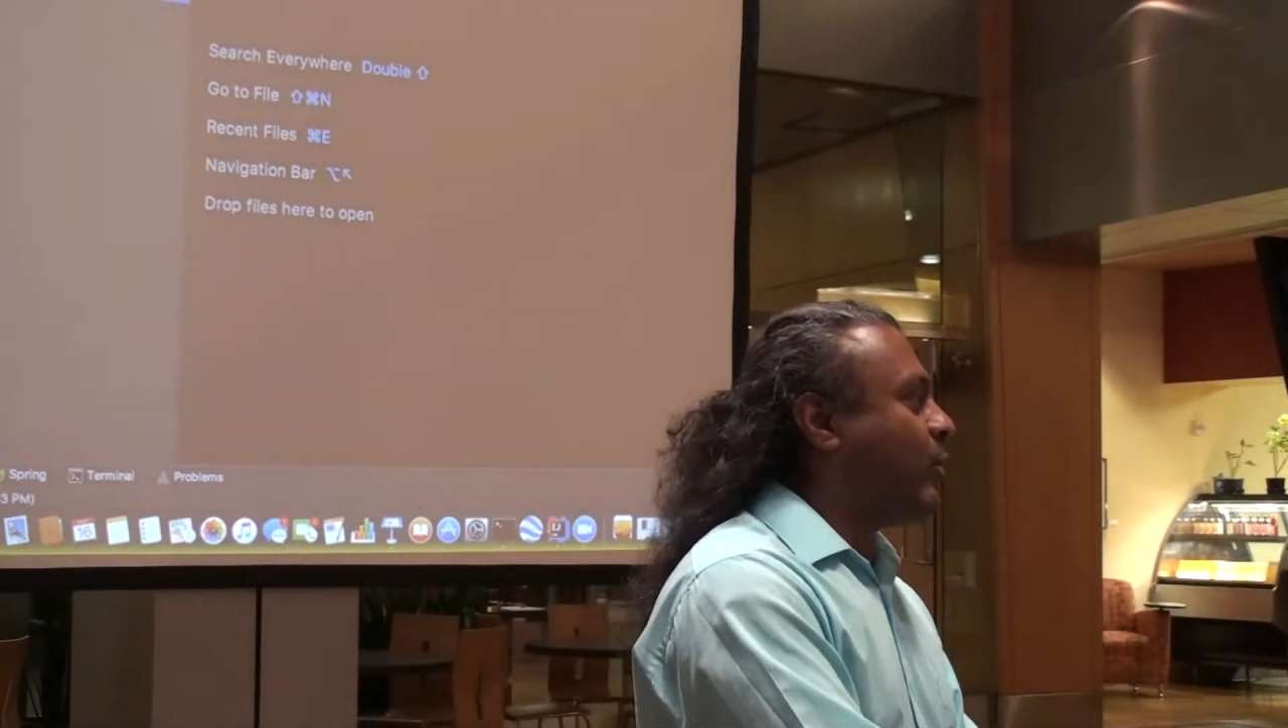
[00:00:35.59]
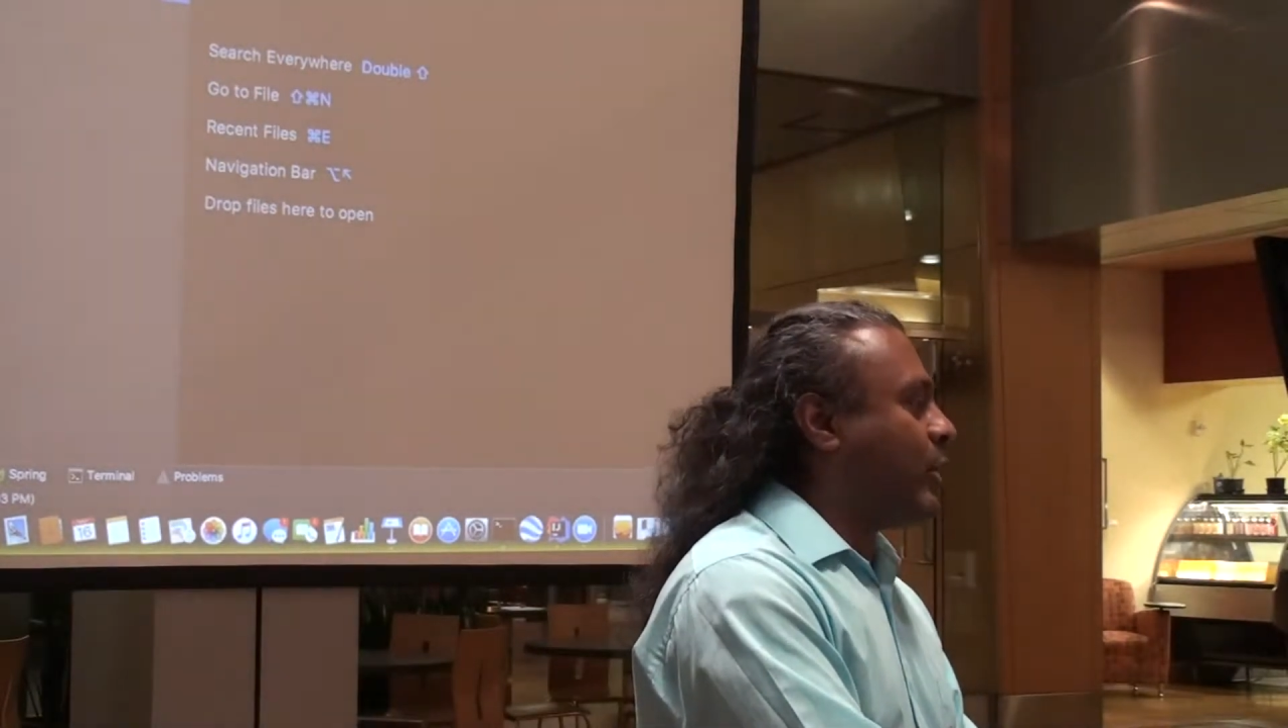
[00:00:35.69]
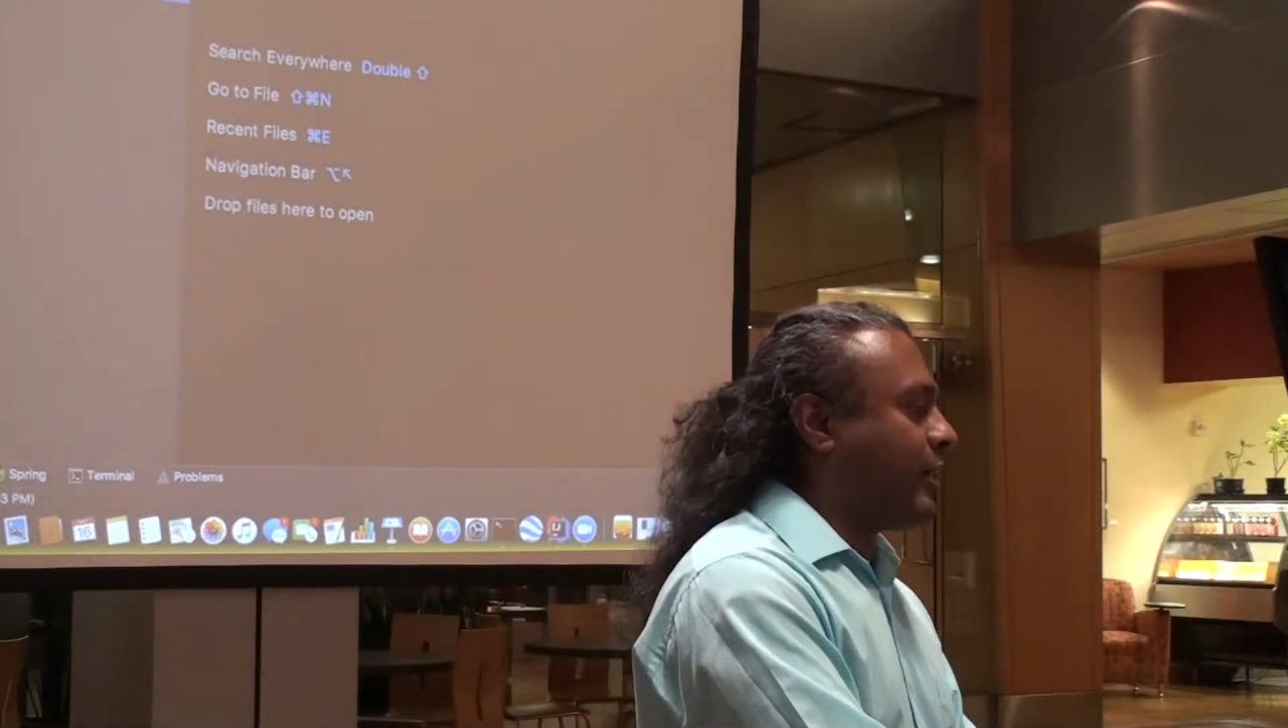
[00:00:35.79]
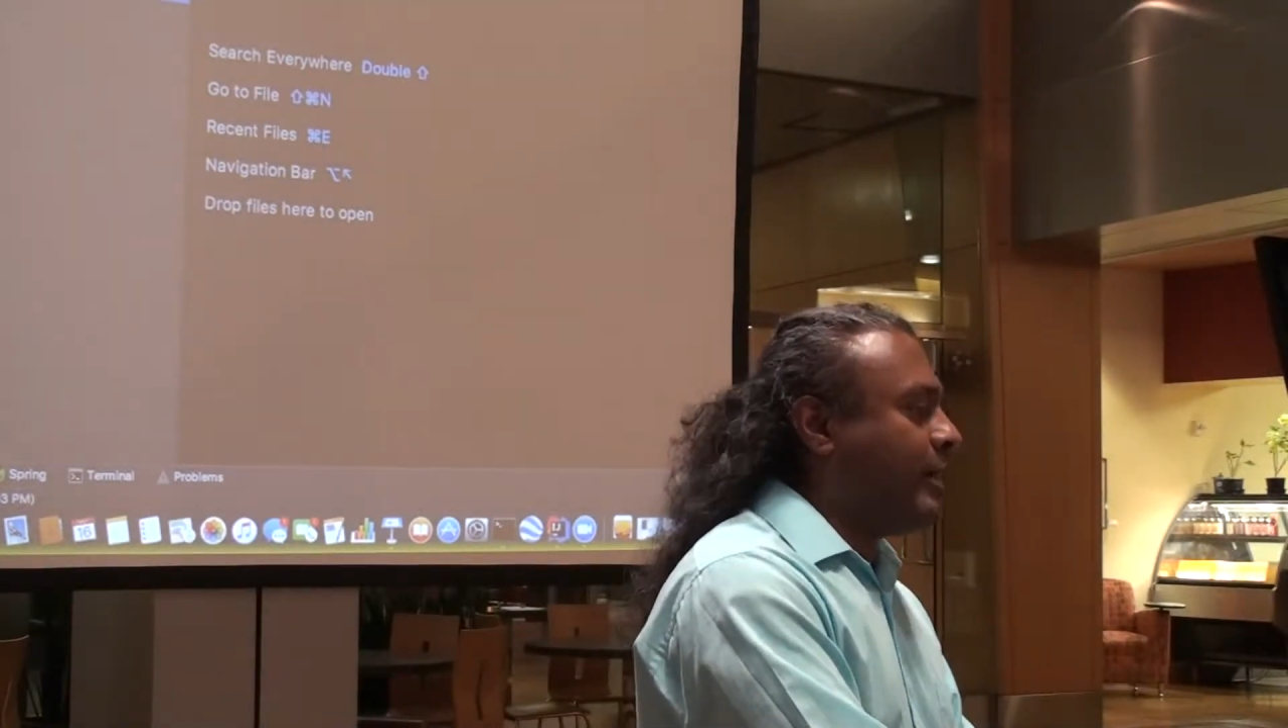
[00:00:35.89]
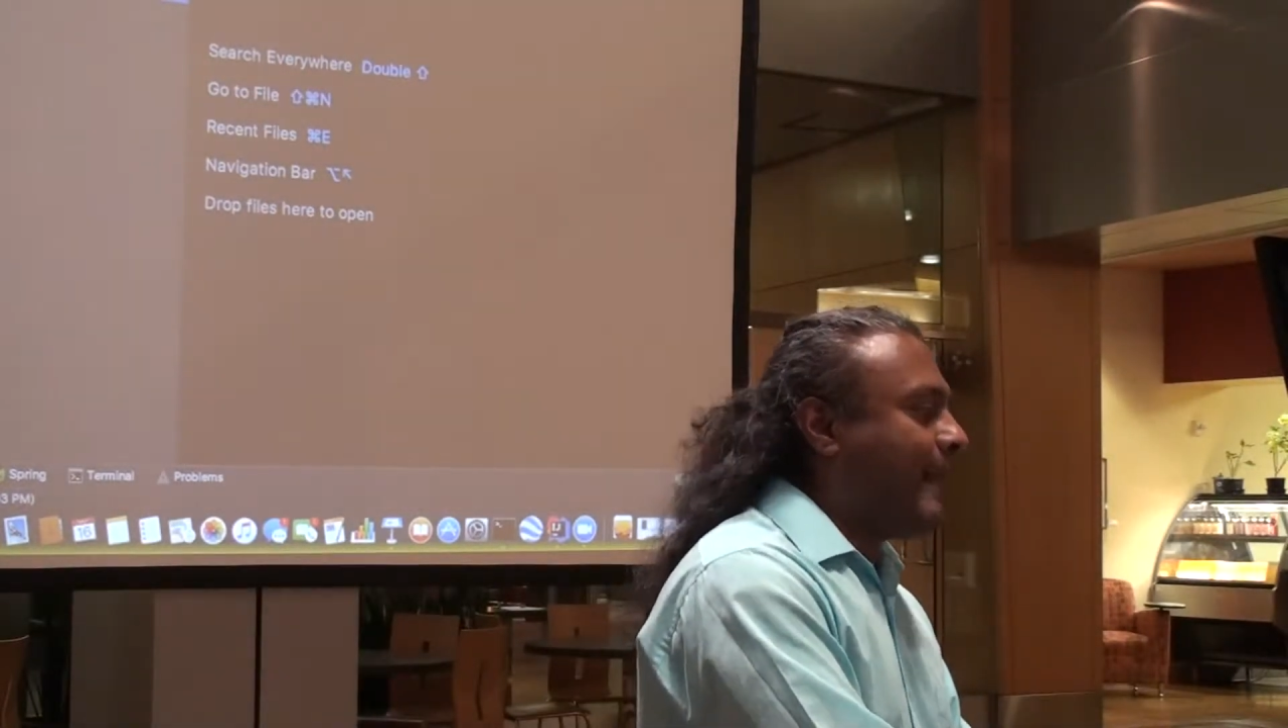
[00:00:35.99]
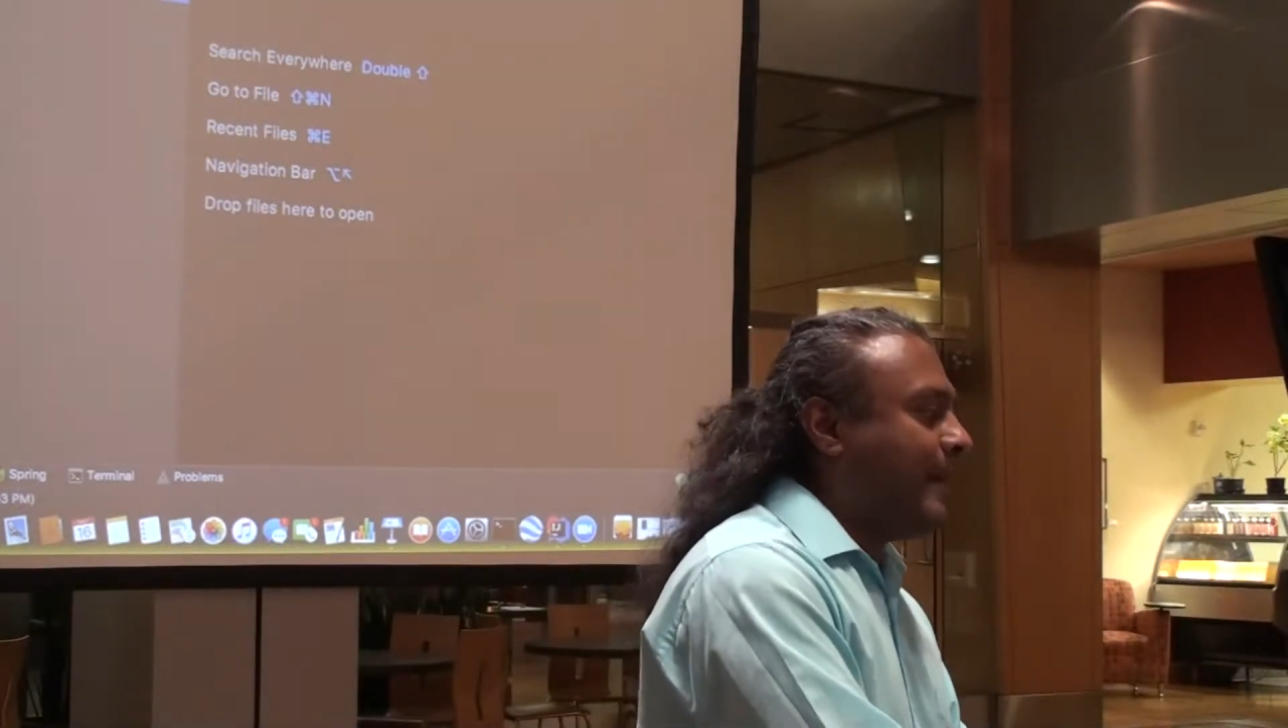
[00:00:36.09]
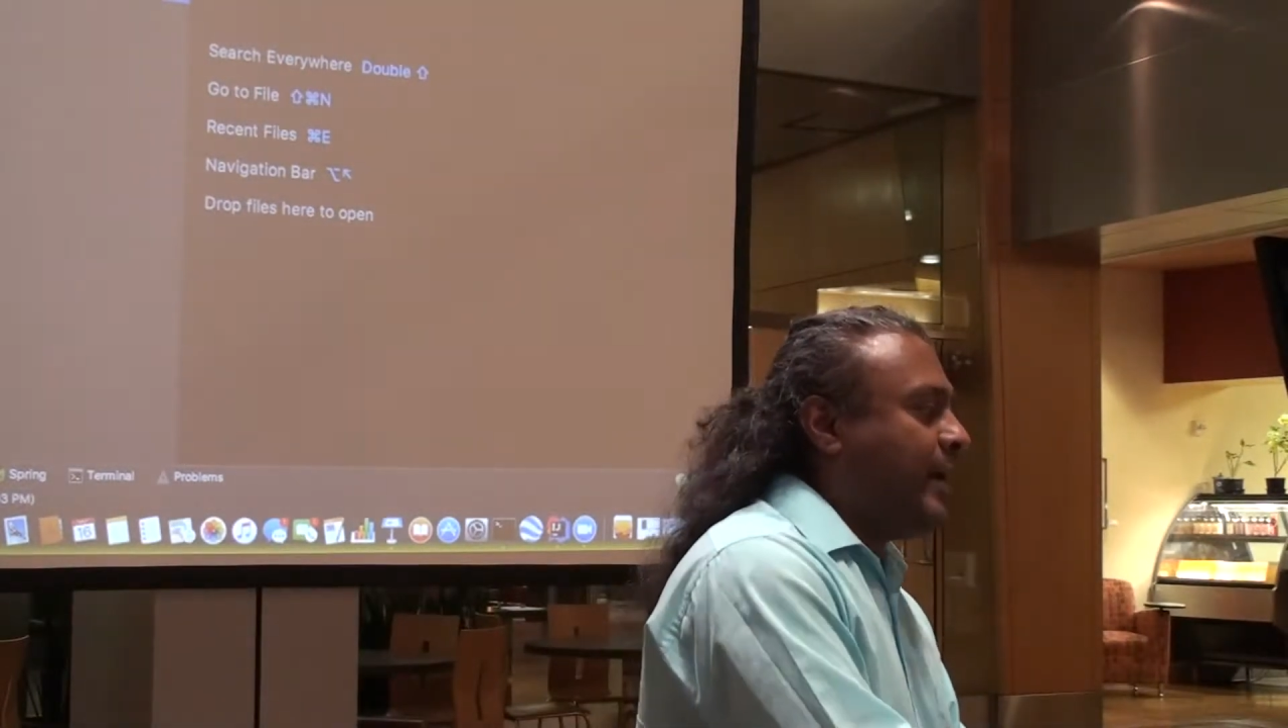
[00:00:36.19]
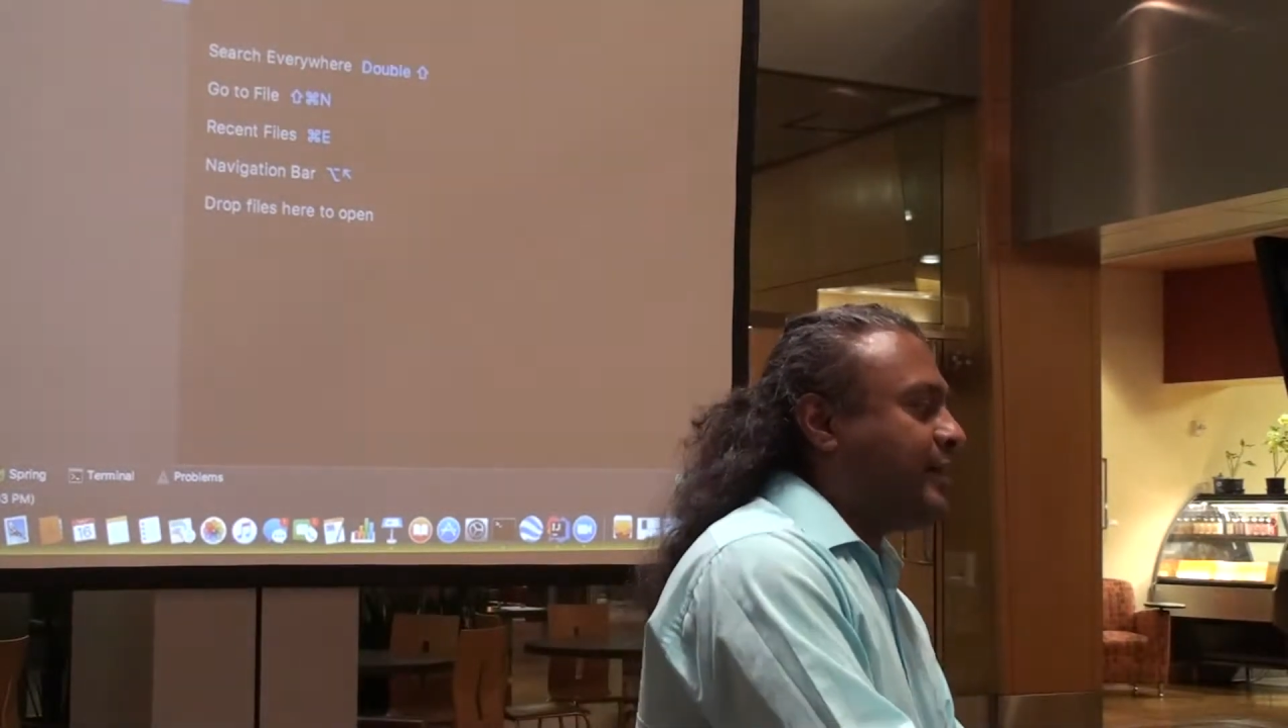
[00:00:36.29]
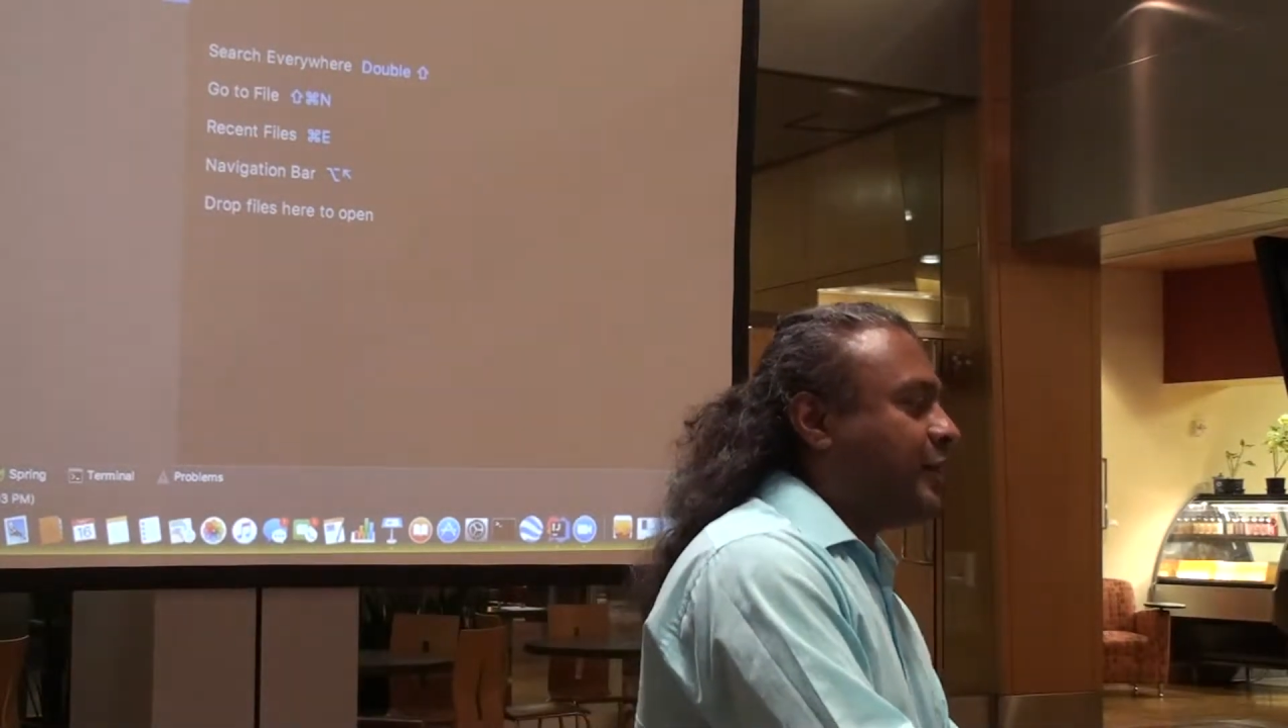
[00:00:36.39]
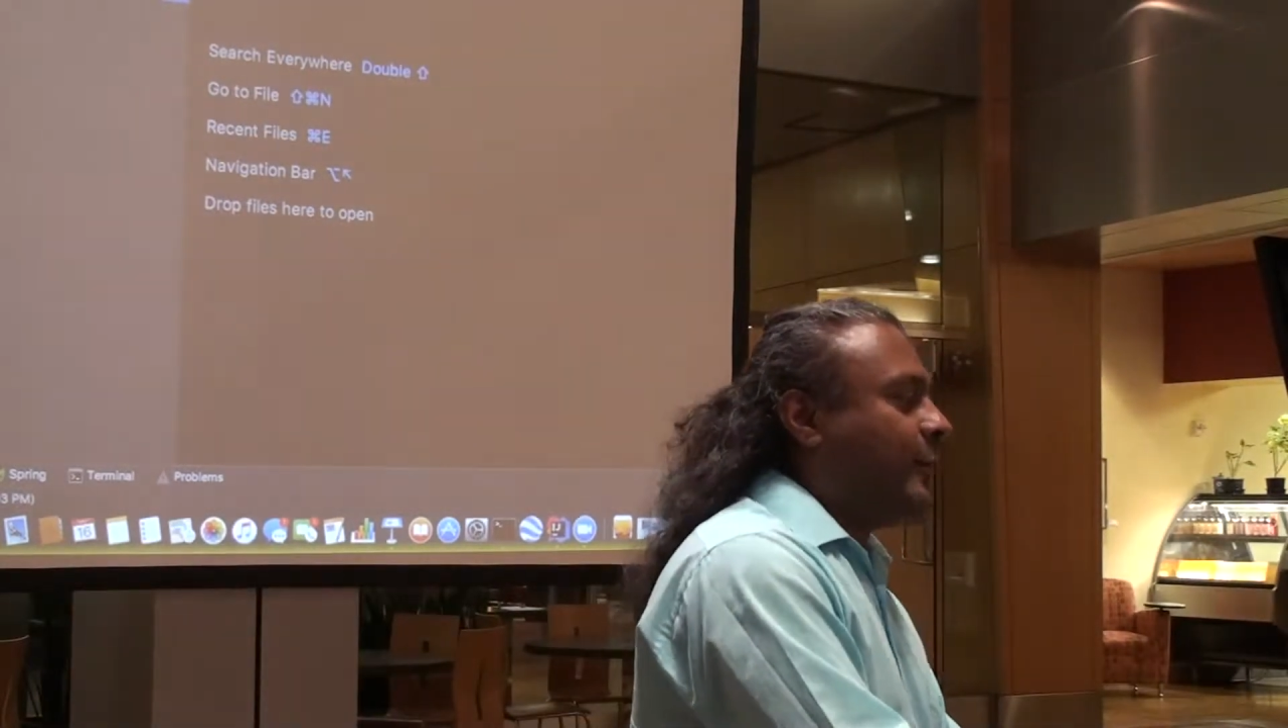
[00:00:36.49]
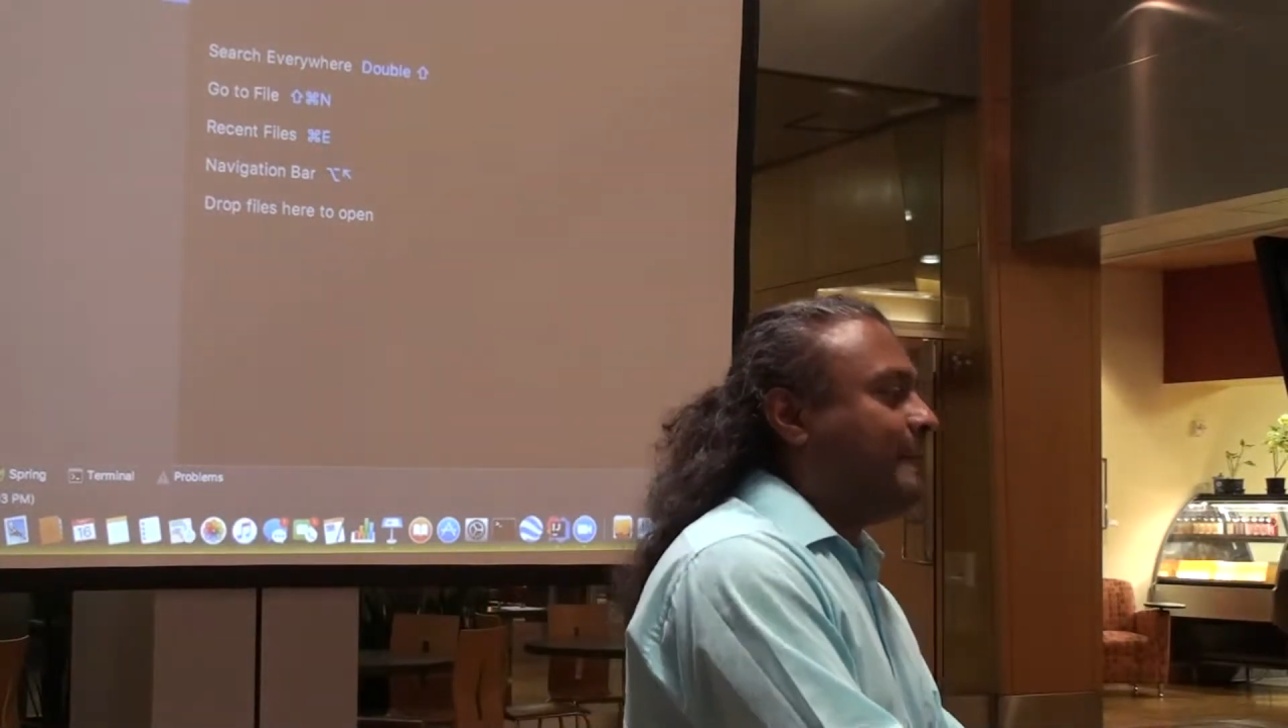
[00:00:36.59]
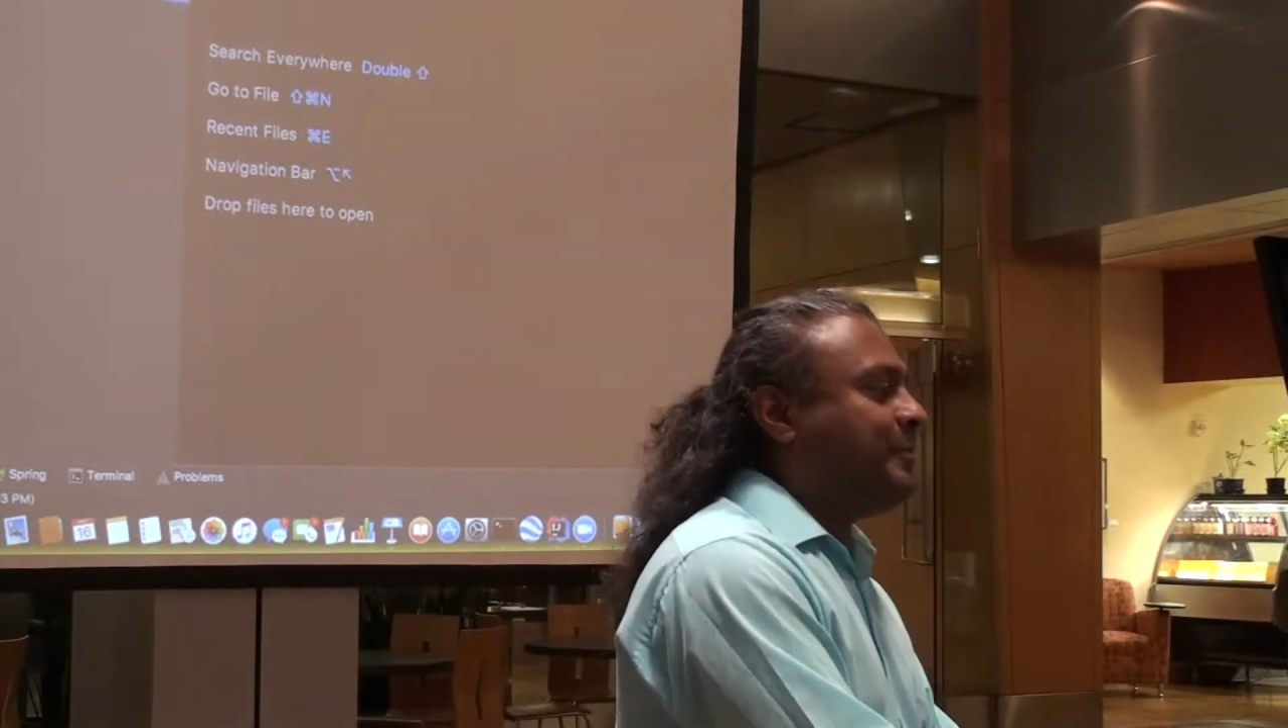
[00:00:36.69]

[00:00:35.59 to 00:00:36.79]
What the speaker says: work? So